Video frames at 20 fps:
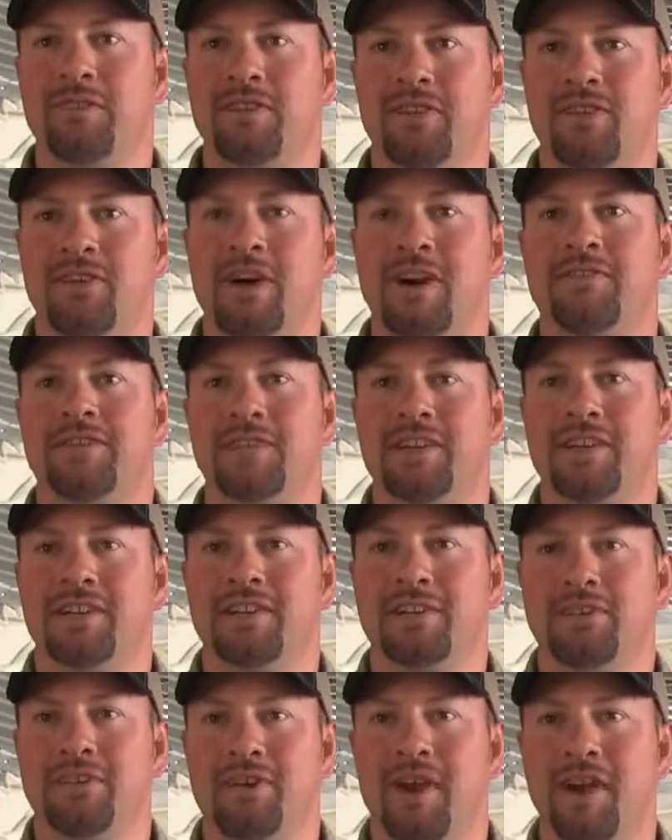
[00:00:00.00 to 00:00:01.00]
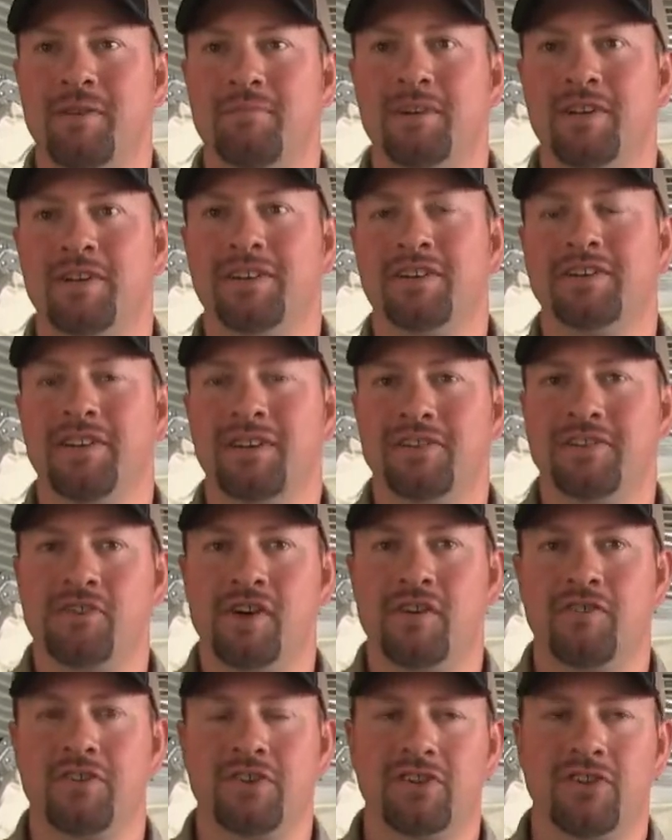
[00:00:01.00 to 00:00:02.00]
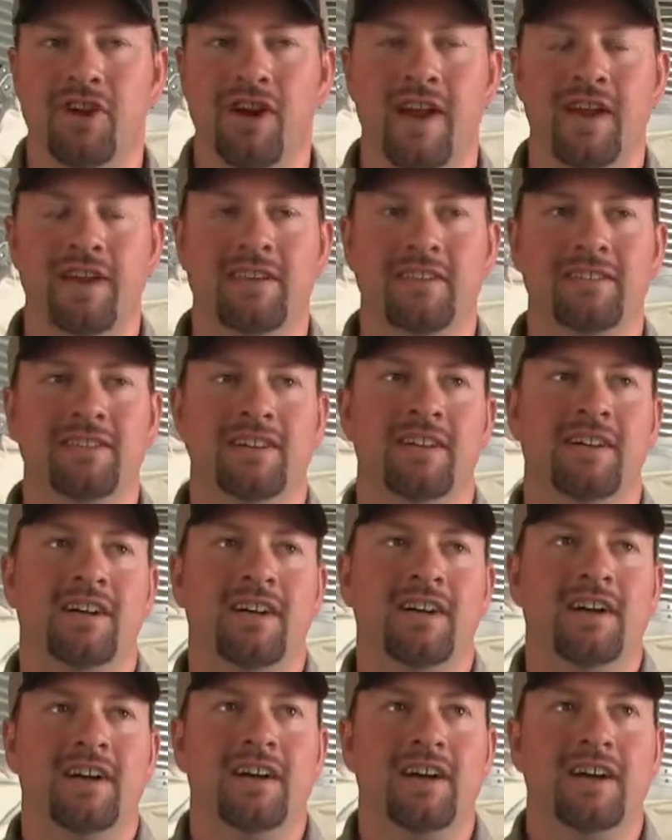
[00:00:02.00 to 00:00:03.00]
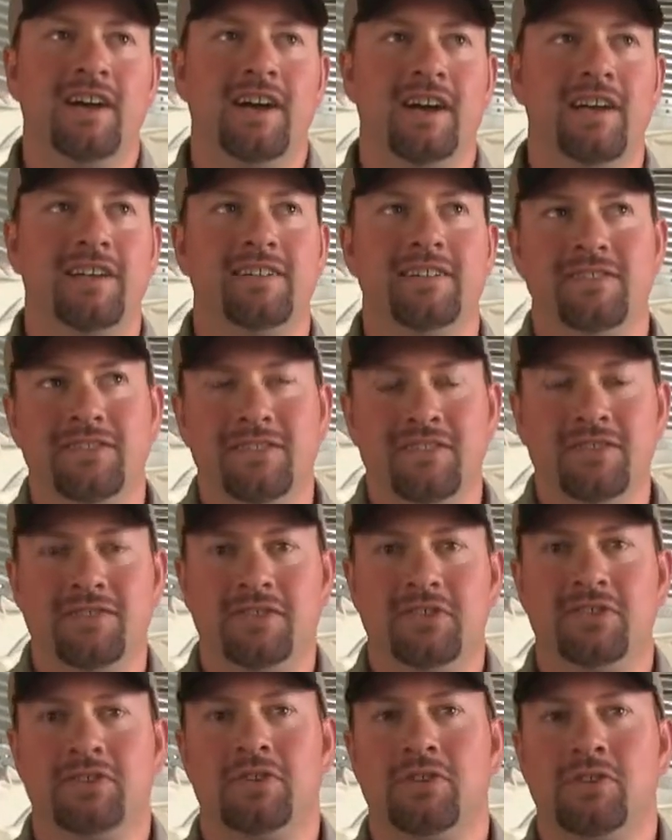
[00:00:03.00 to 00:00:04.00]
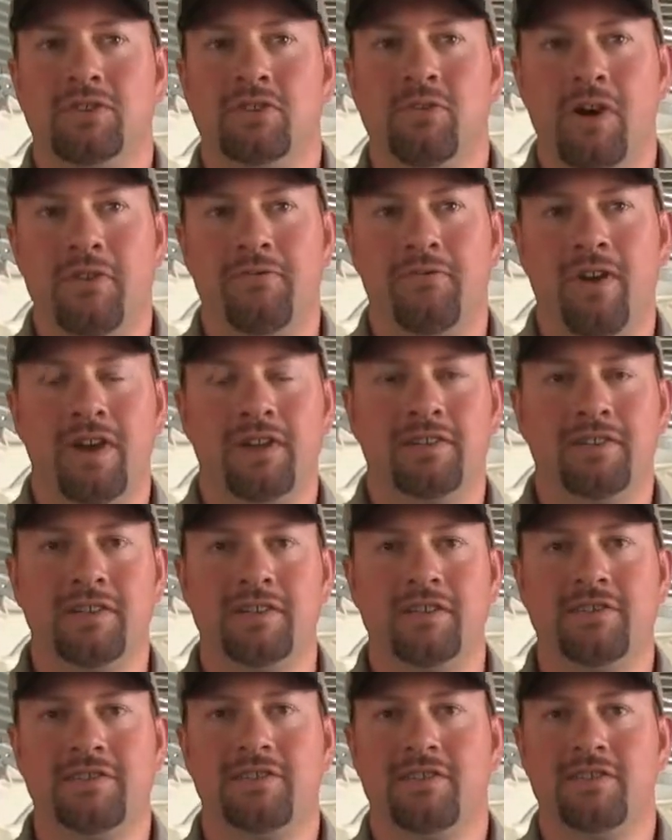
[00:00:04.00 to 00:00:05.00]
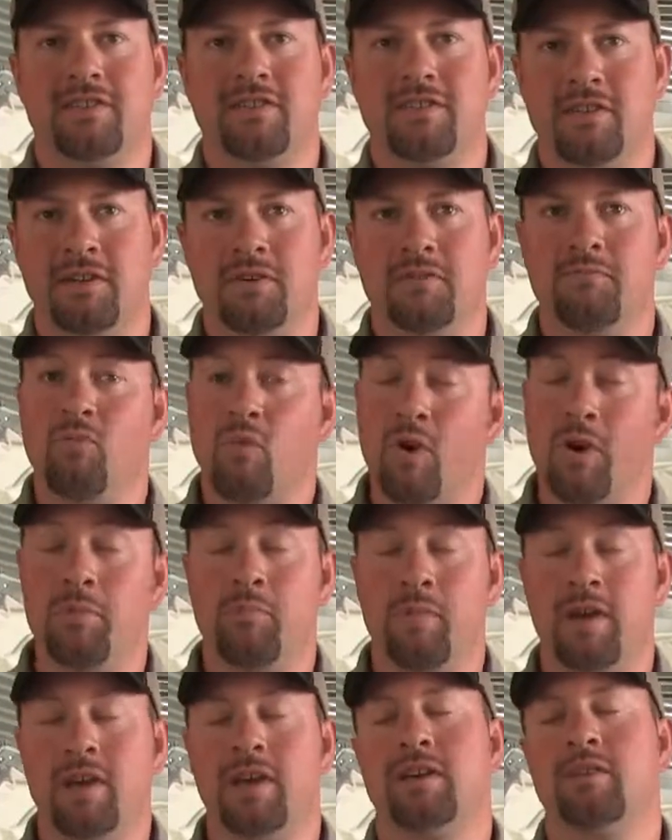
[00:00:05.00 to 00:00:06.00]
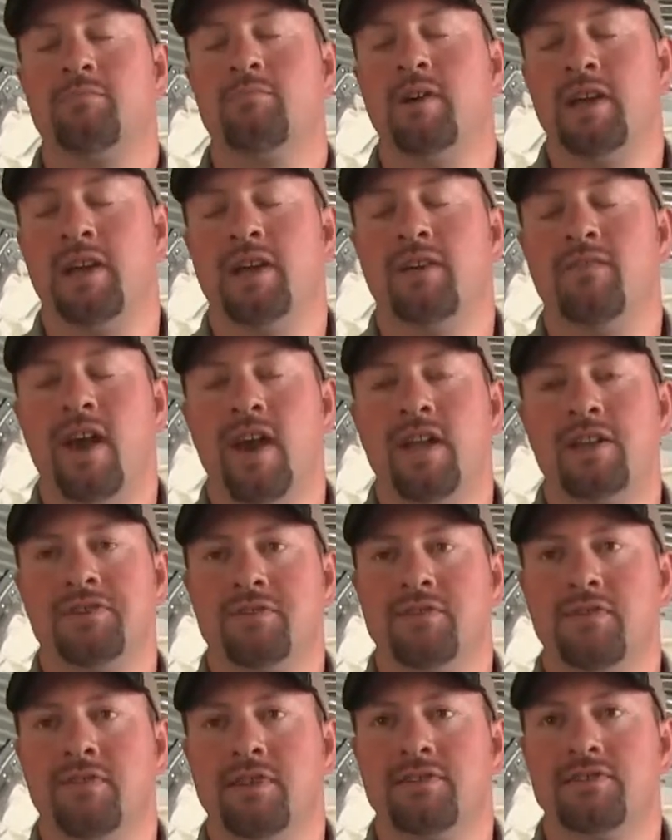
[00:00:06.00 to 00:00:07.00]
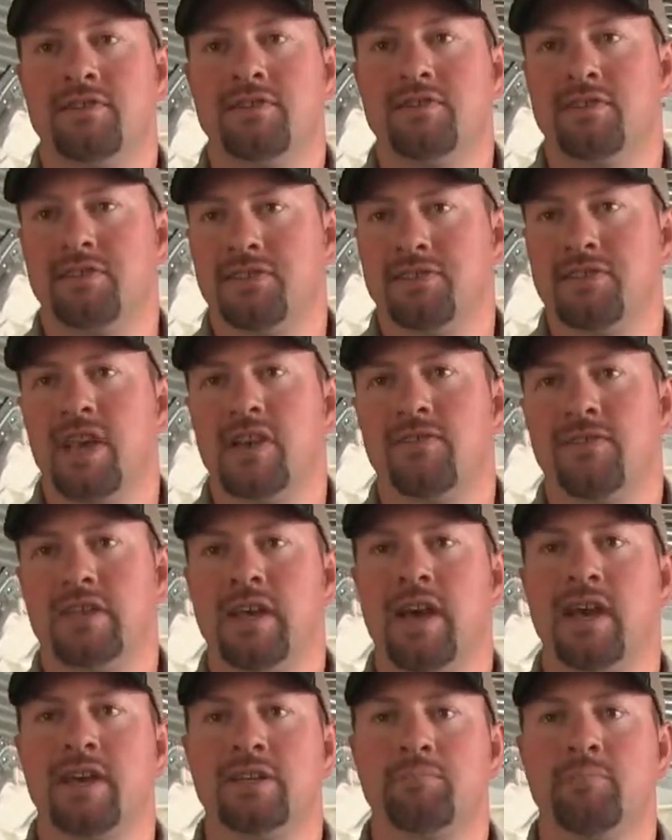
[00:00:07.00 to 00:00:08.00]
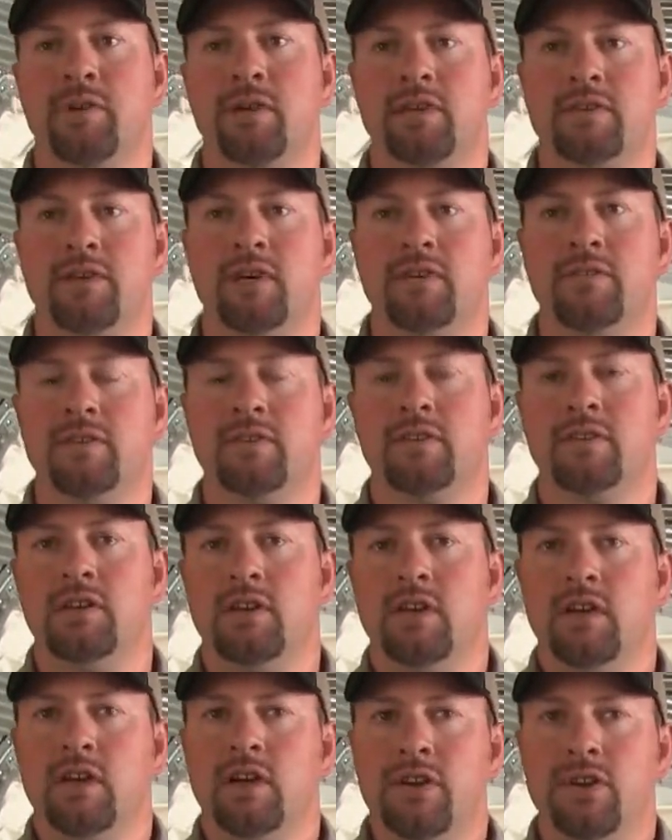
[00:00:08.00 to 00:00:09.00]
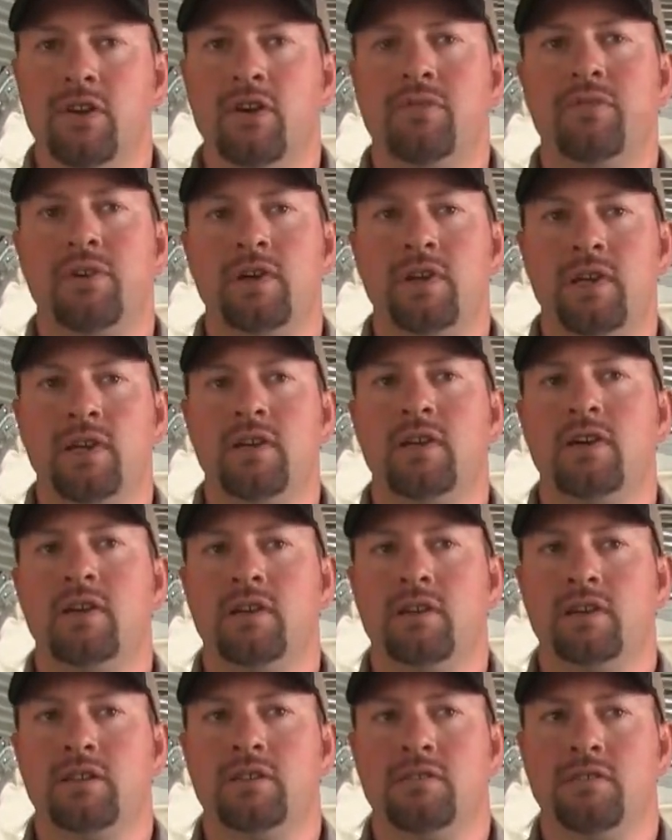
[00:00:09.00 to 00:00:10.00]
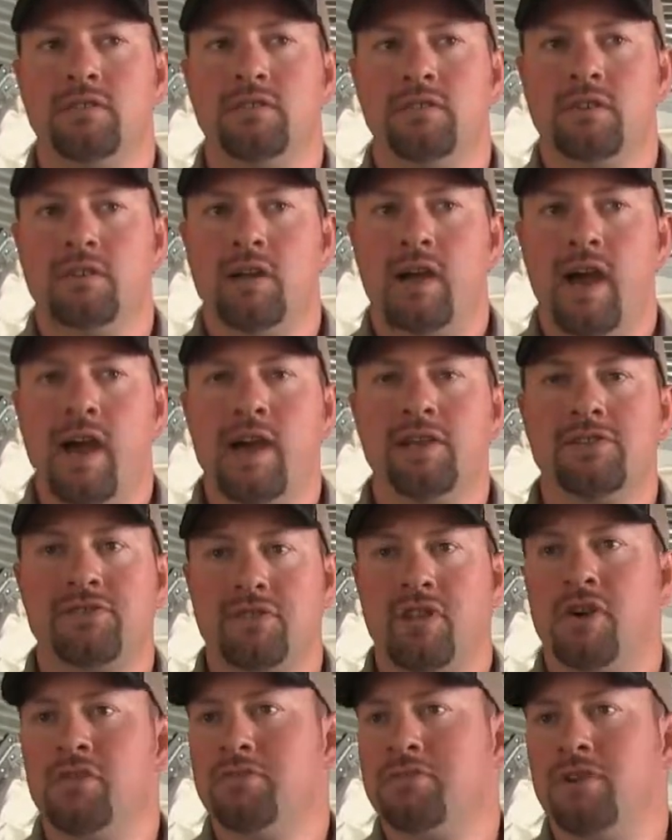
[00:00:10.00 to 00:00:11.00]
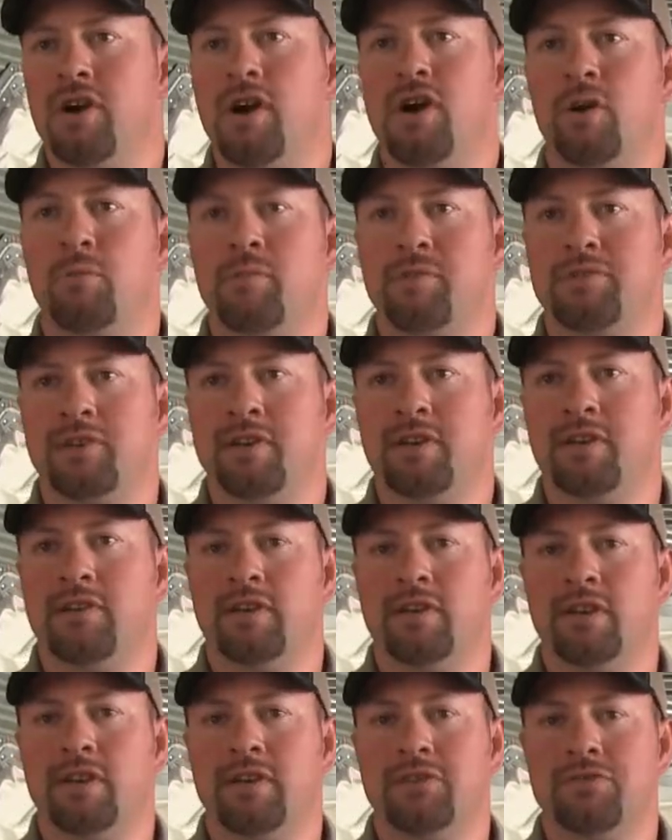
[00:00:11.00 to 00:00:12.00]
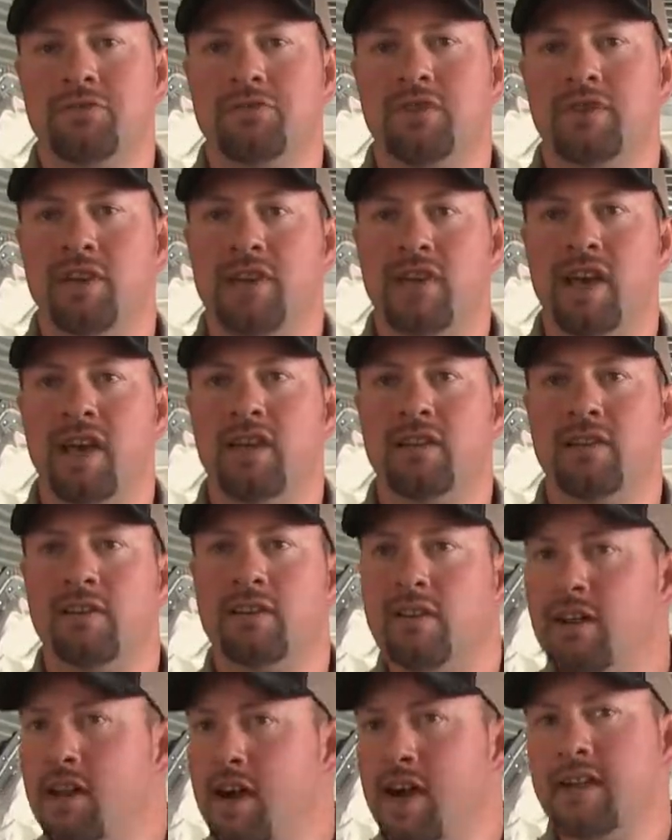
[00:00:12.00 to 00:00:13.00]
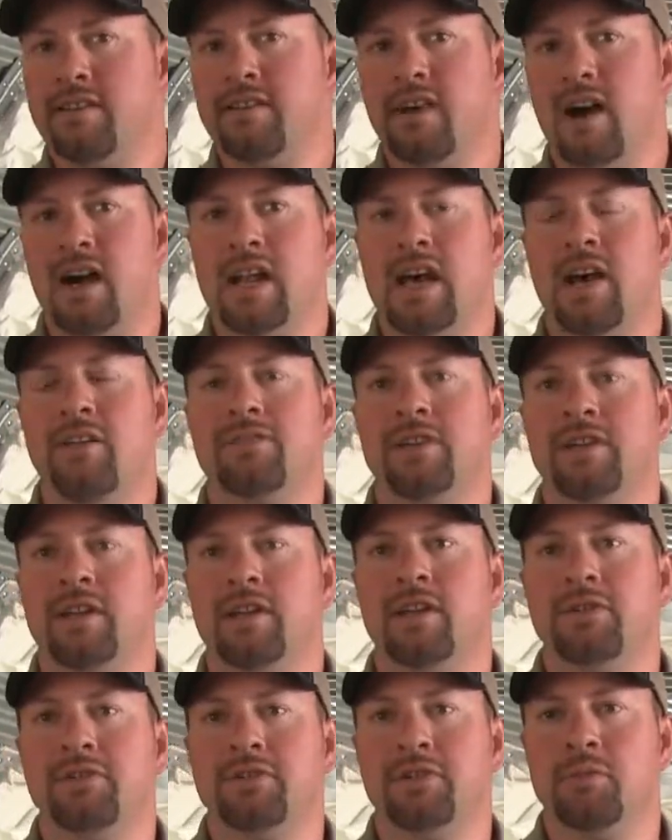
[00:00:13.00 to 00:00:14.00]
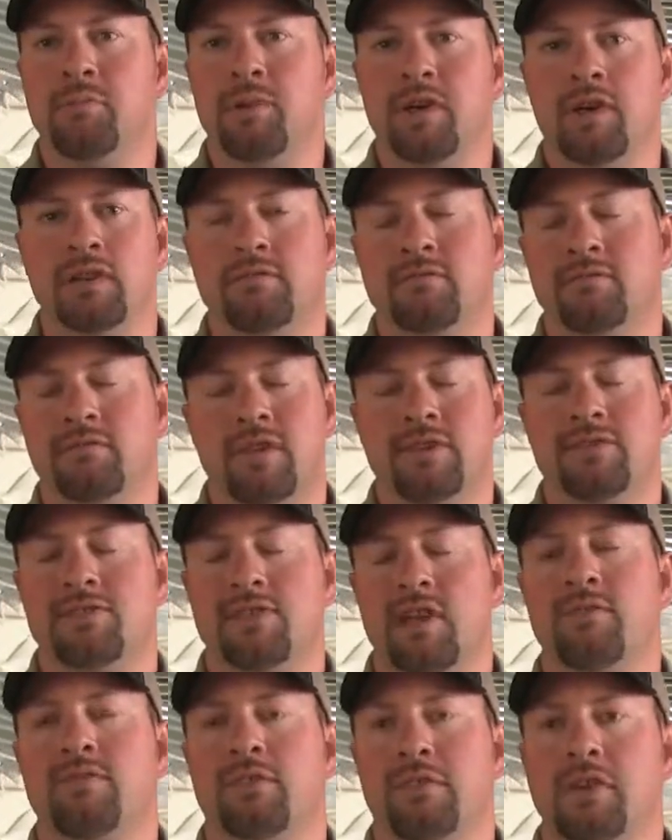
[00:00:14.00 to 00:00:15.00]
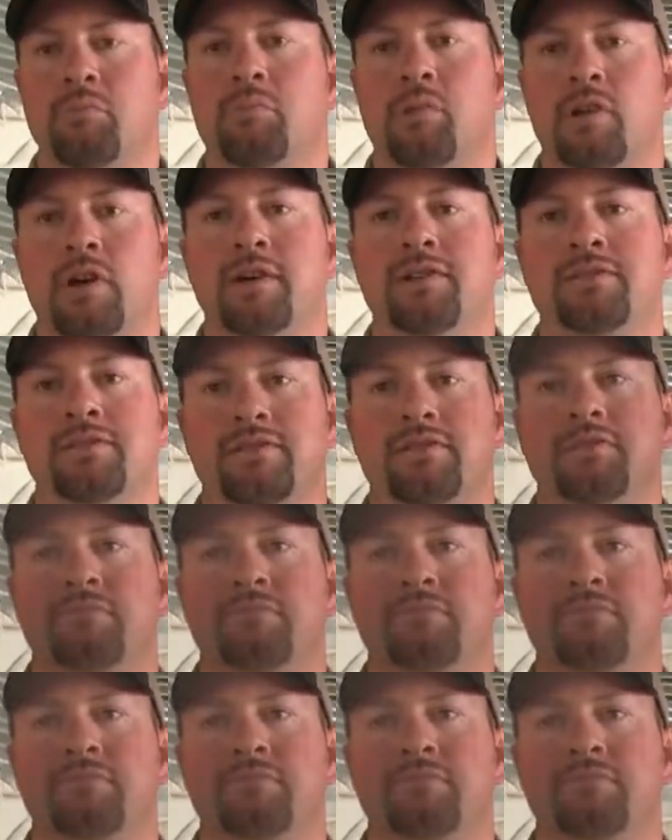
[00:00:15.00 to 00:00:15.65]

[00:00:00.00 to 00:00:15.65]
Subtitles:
when they don't have to get in the grain bin and shovel the grain. And quite frankly, it's the one big advantage of this is the safety aspect of it. If you can get as close to 100% clean as you can get and not have to get into the bin, it's definitely a plus.